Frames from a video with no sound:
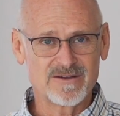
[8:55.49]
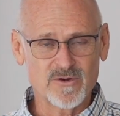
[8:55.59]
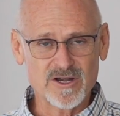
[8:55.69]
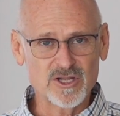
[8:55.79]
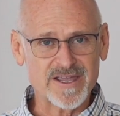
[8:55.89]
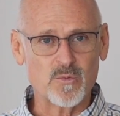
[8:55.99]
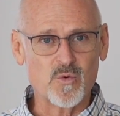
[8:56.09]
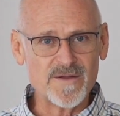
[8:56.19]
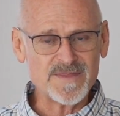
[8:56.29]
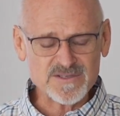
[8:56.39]
We're going to look at
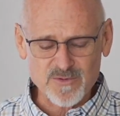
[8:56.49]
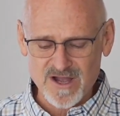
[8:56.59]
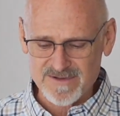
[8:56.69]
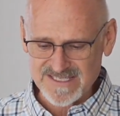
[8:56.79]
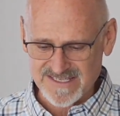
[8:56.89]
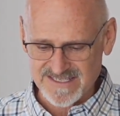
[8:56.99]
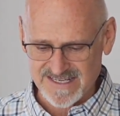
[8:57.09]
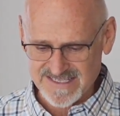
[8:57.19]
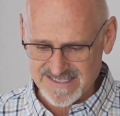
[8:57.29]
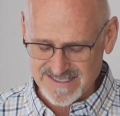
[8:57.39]
what this promise does
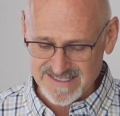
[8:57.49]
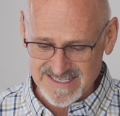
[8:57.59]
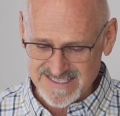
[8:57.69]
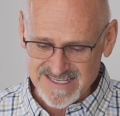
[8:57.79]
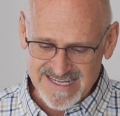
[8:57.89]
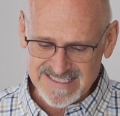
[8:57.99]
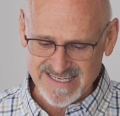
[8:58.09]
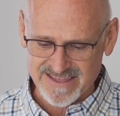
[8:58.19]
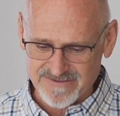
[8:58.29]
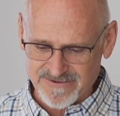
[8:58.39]
not
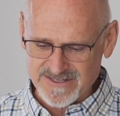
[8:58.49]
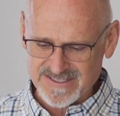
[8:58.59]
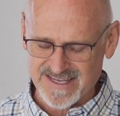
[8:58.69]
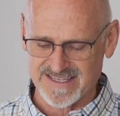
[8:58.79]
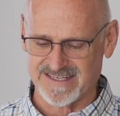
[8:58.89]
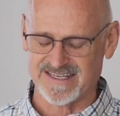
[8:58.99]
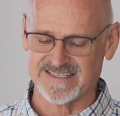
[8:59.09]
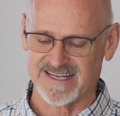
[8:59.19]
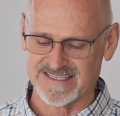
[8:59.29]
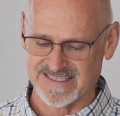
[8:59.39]
say. The first thing that
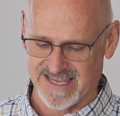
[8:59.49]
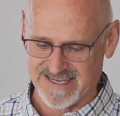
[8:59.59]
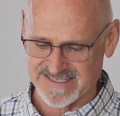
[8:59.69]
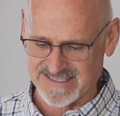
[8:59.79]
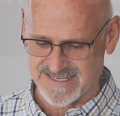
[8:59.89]
does not say is